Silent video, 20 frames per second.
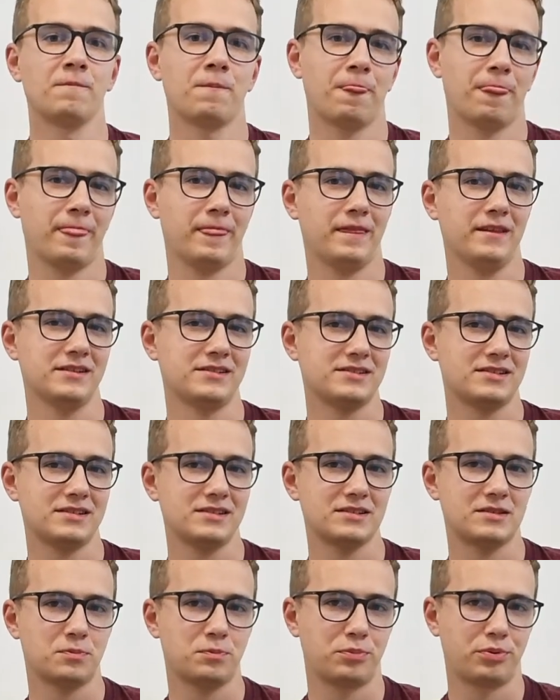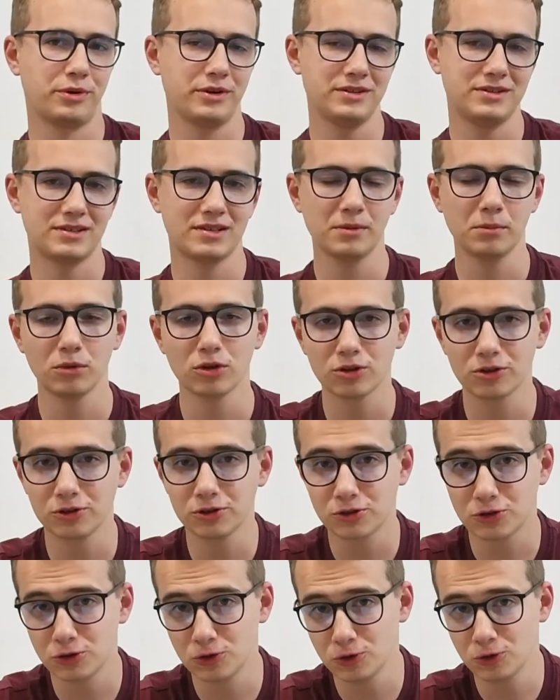this is pretty similar
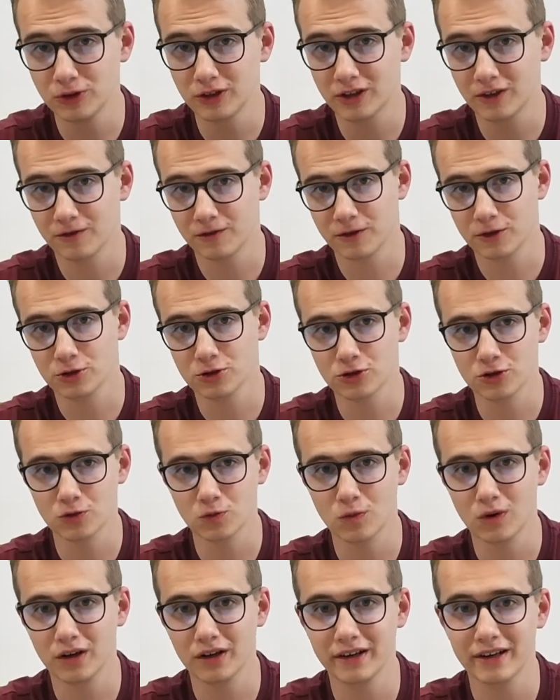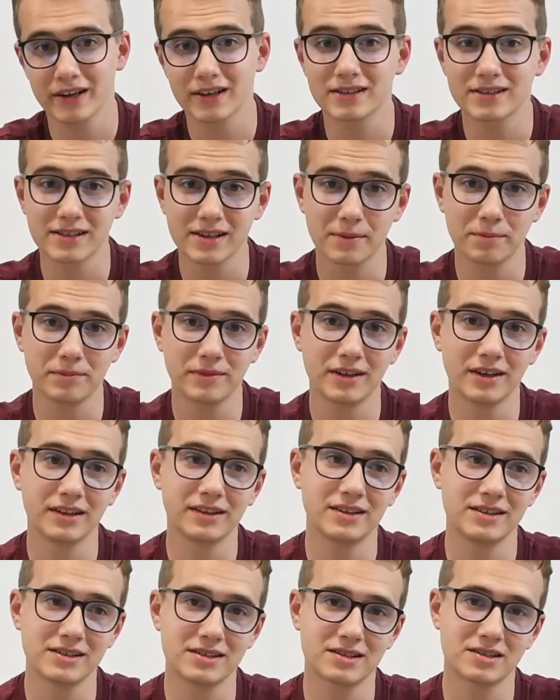to the conversion one, except that
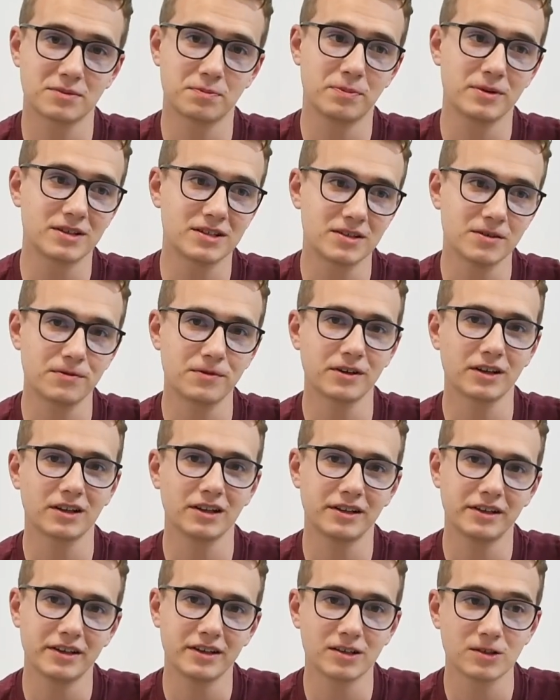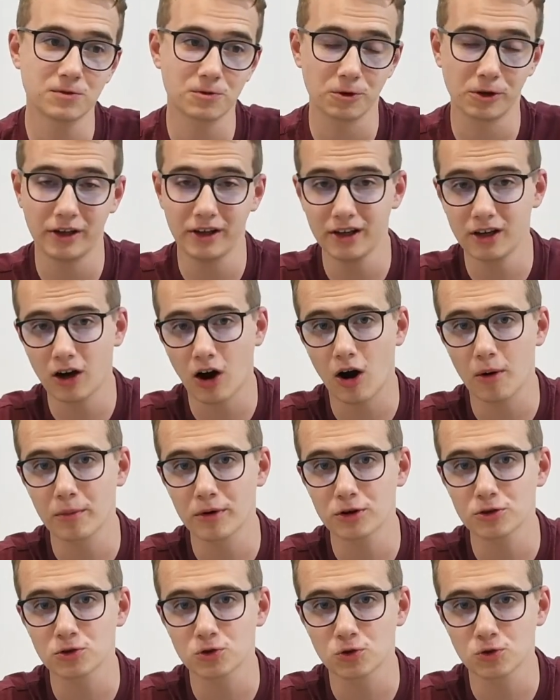this specifically is for
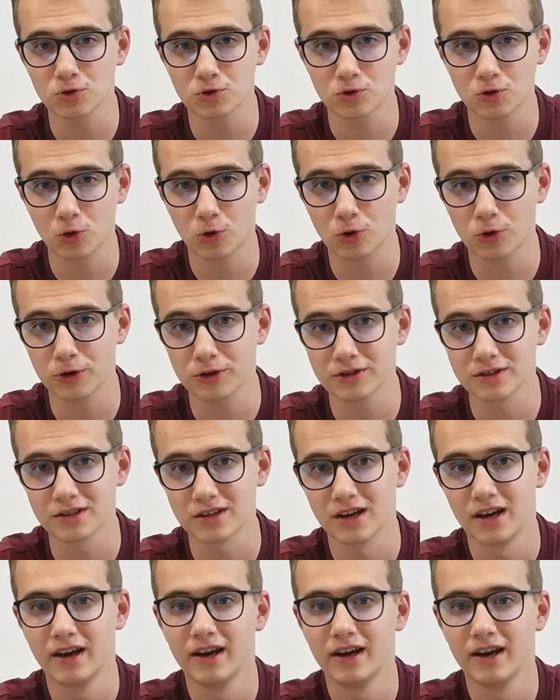e-commerce stores.